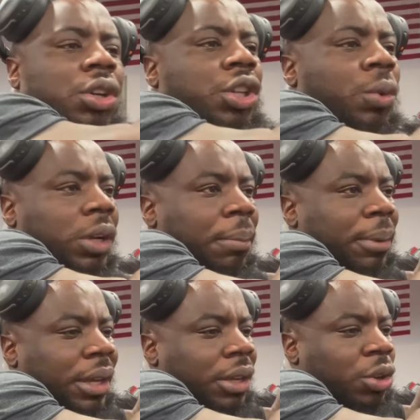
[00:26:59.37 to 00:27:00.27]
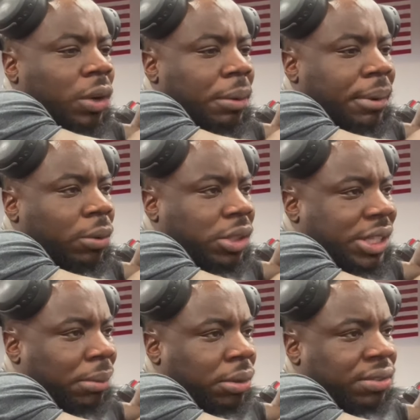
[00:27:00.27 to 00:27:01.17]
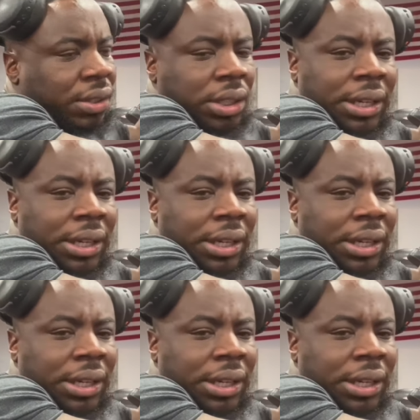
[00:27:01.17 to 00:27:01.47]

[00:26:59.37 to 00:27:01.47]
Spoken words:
you want to be receptive to